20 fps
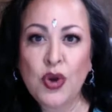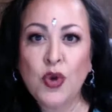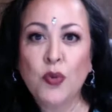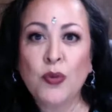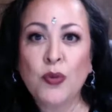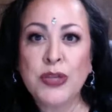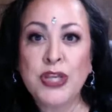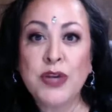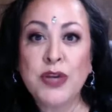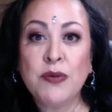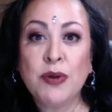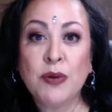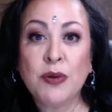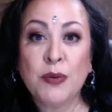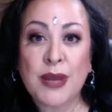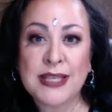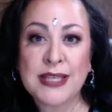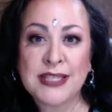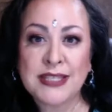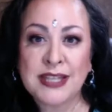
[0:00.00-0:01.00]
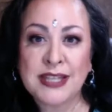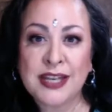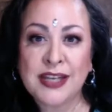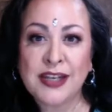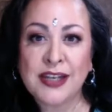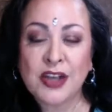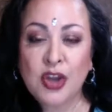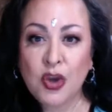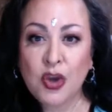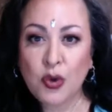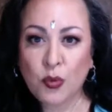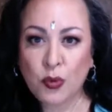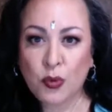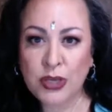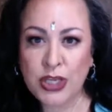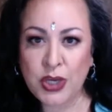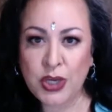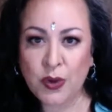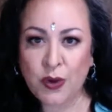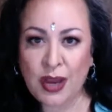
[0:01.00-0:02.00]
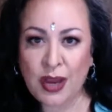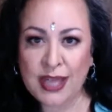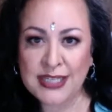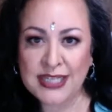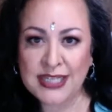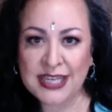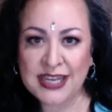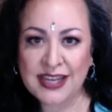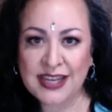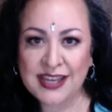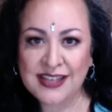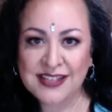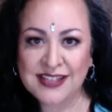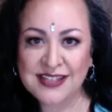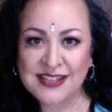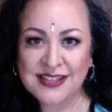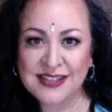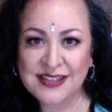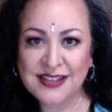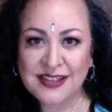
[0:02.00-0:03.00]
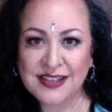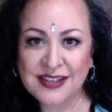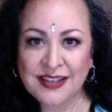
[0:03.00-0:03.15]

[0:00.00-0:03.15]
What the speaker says: when you are resting, when you're at ease.